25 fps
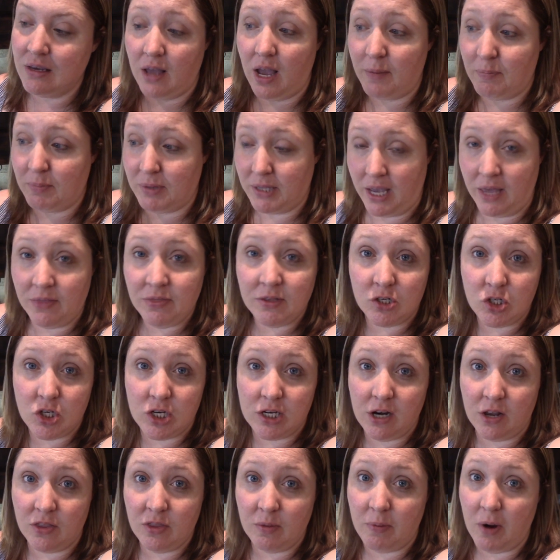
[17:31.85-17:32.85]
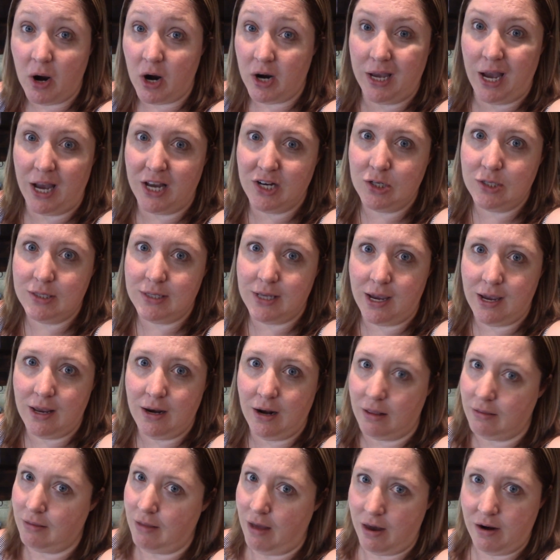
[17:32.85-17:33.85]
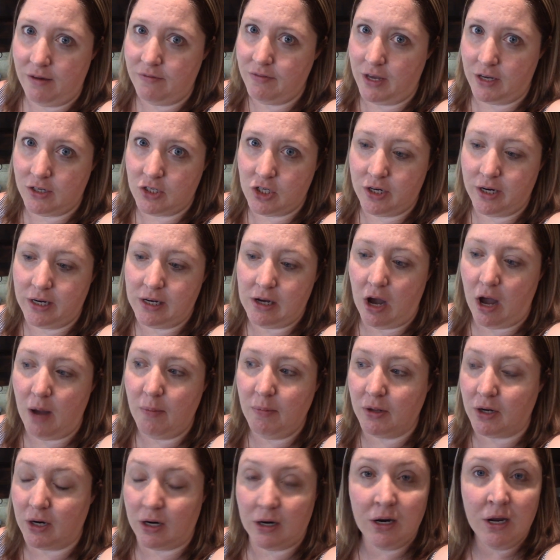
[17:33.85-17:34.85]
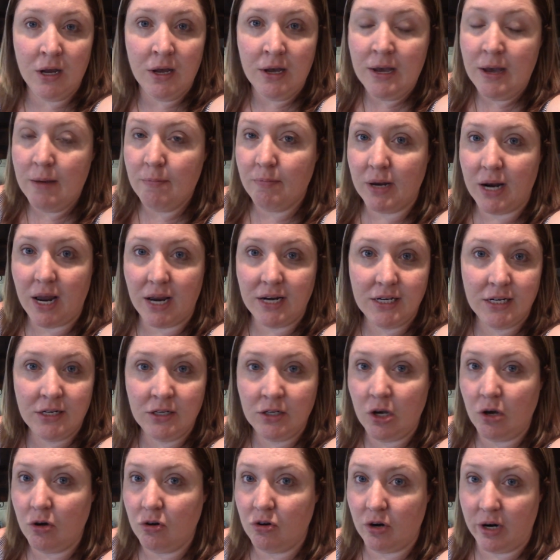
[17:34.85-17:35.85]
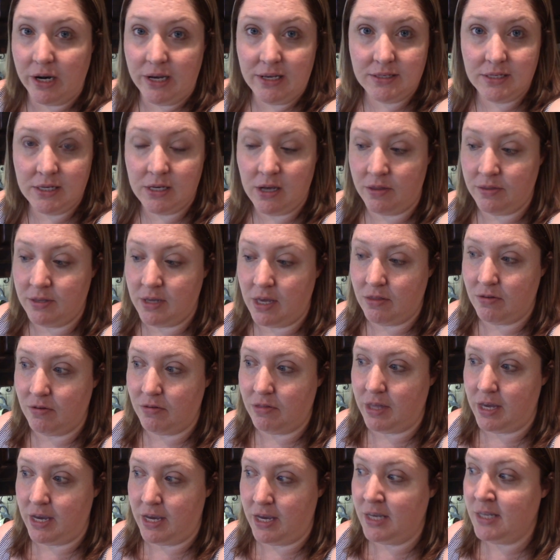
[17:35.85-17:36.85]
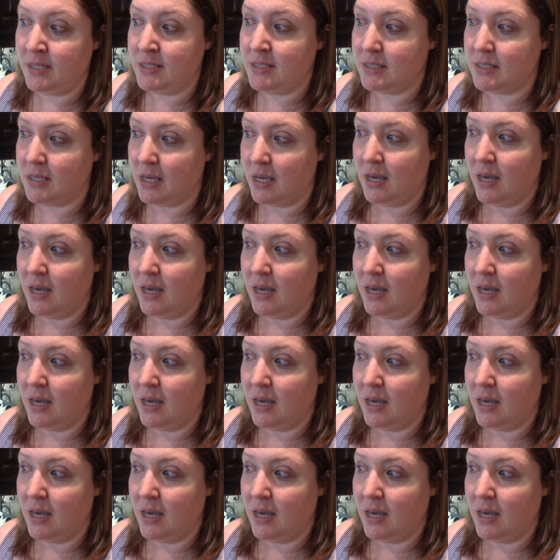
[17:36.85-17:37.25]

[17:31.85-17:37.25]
I planned to cheat on the party. I just ate a lot of that cherry cobbler, but I didn't go crazy on the other things.